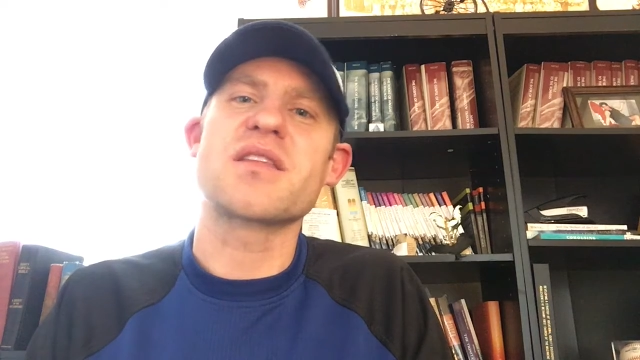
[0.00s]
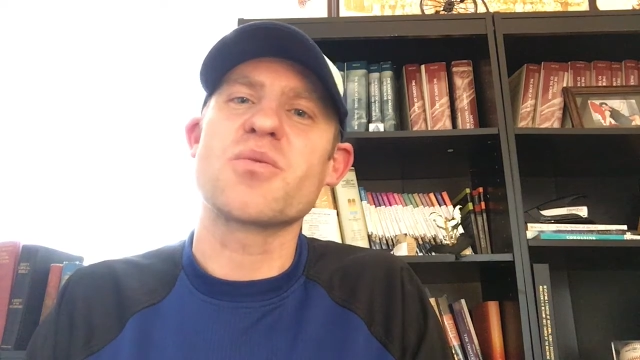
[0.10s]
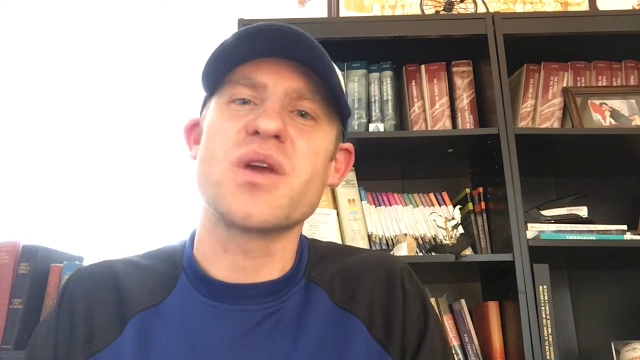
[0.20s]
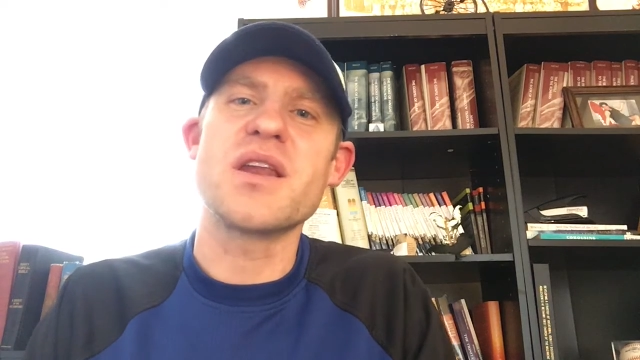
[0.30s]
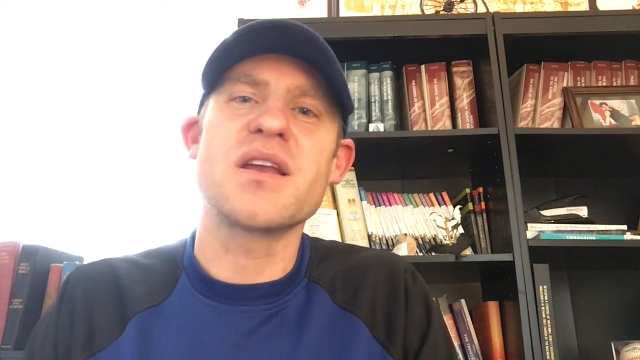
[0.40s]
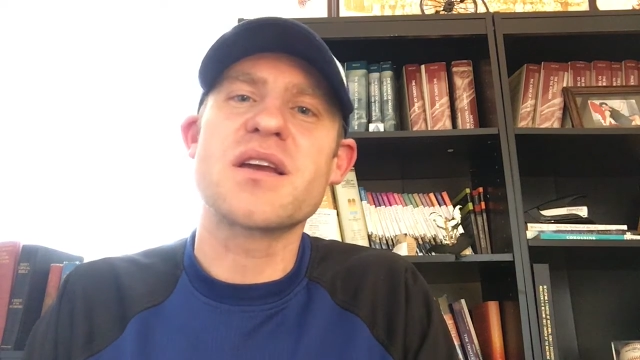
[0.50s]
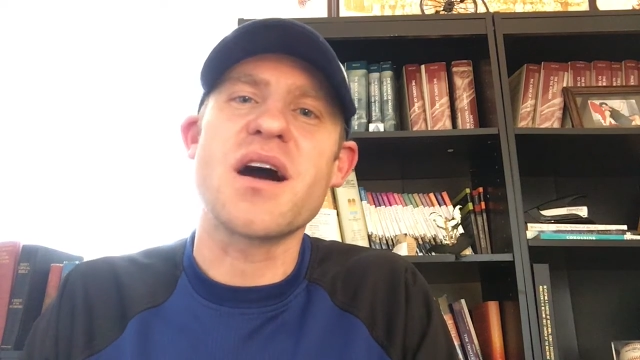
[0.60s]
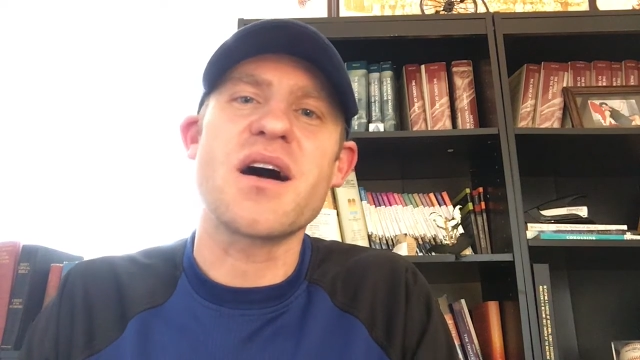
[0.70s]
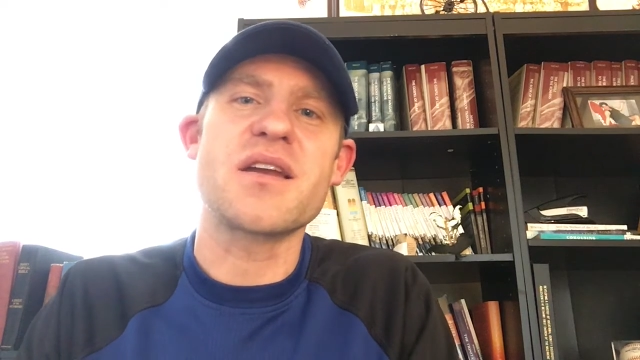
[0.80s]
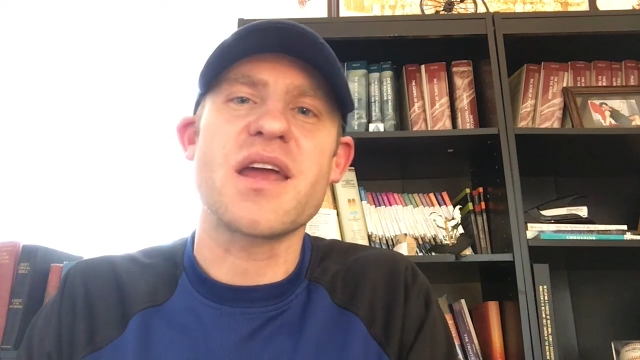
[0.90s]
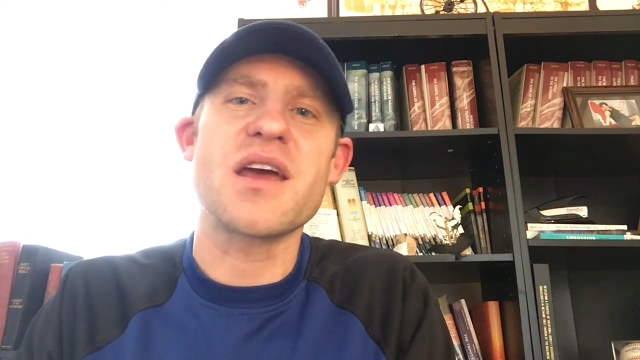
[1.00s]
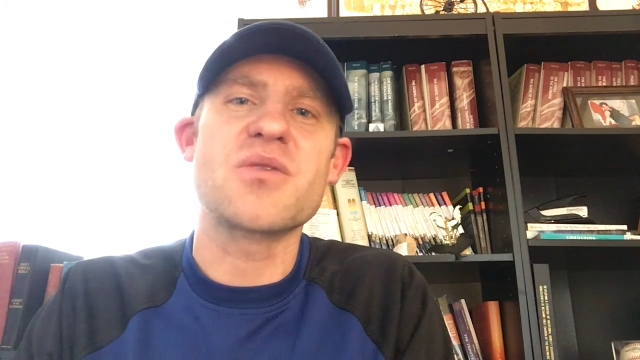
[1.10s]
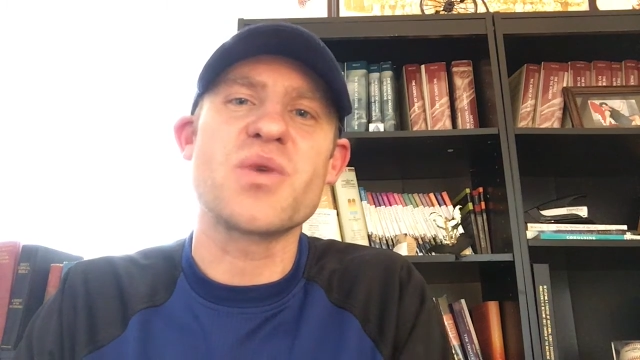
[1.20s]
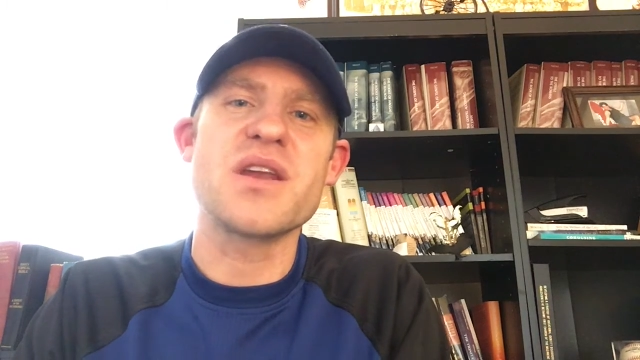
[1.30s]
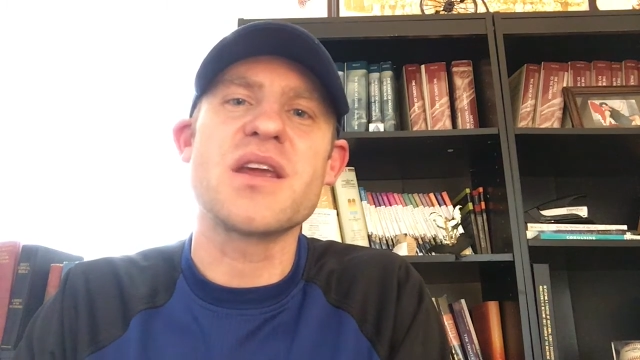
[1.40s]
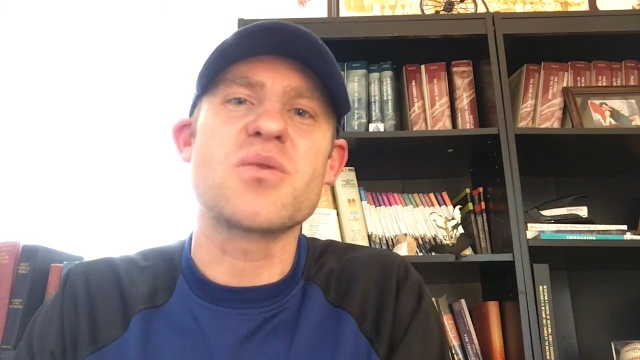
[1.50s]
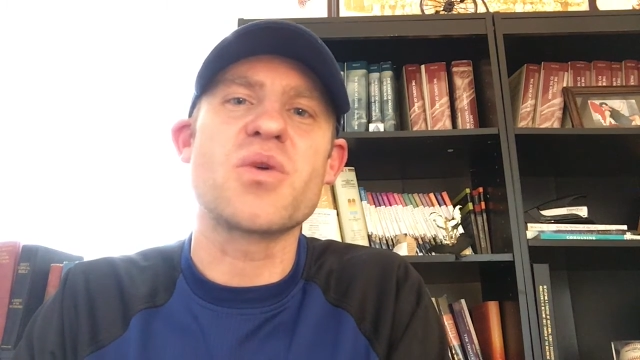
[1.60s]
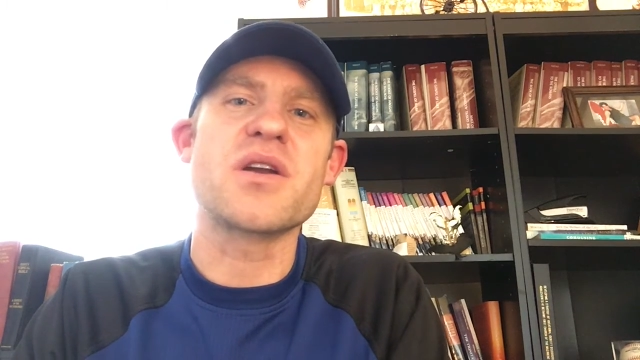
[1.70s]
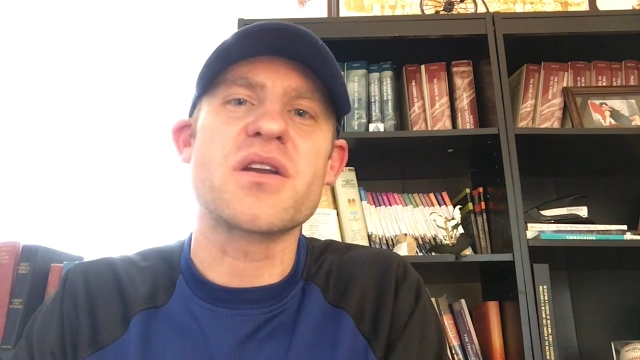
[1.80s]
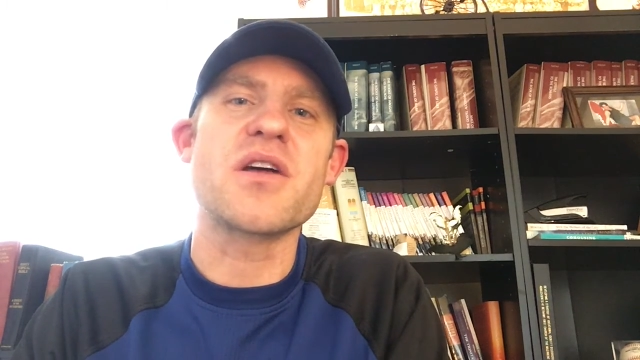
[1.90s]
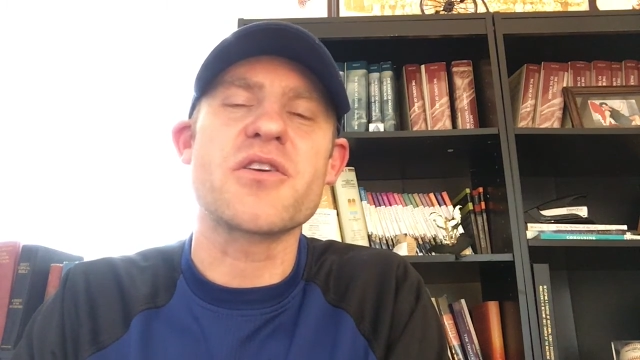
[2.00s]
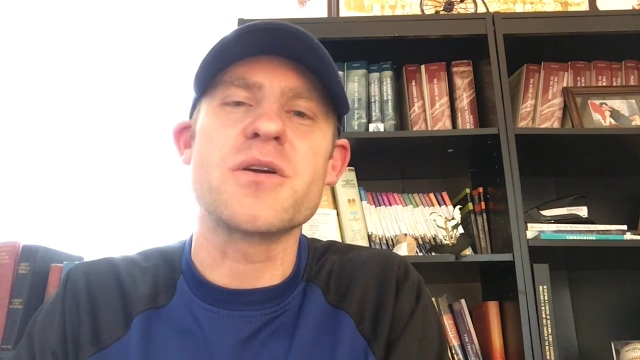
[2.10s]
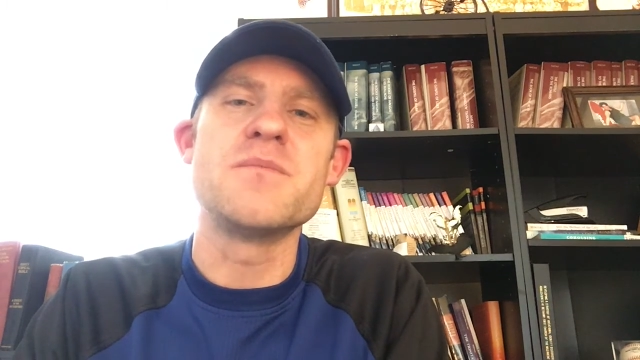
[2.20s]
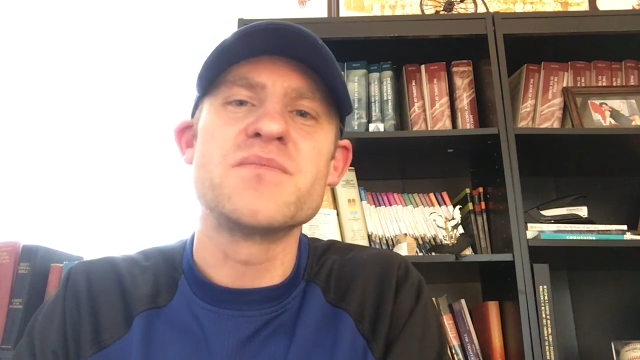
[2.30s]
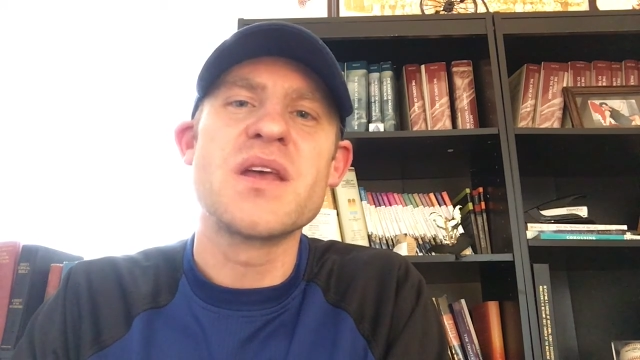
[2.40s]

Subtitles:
that we need God and we need one another,